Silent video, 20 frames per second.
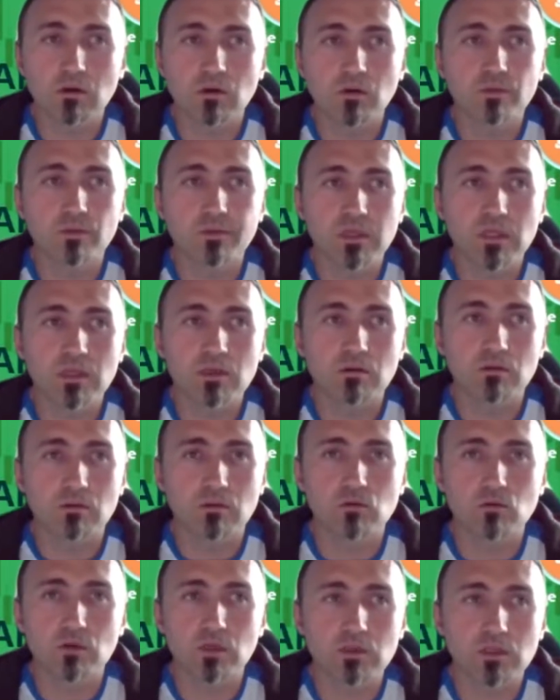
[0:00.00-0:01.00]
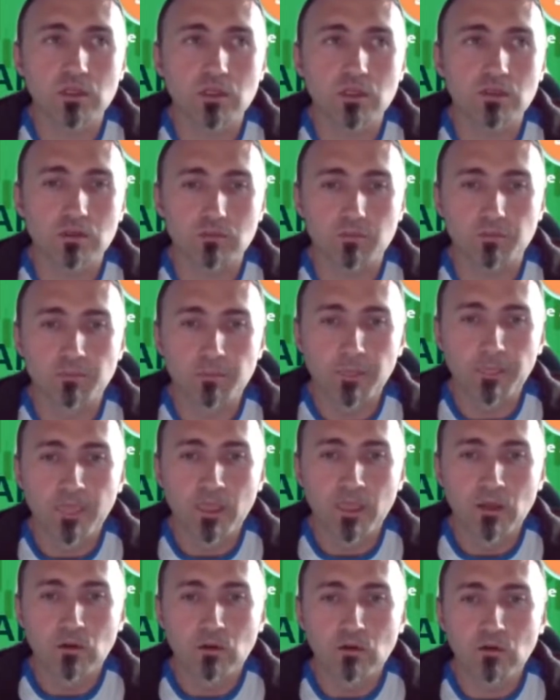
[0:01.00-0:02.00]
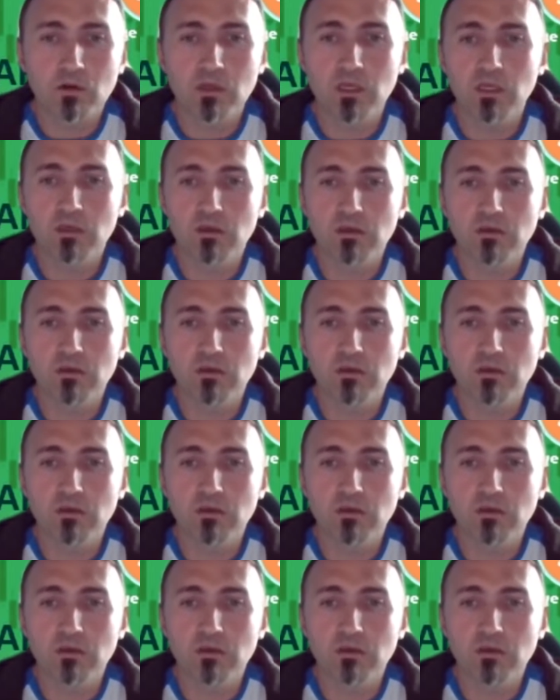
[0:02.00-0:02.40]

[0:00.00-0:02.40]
thing. You can think that, okay,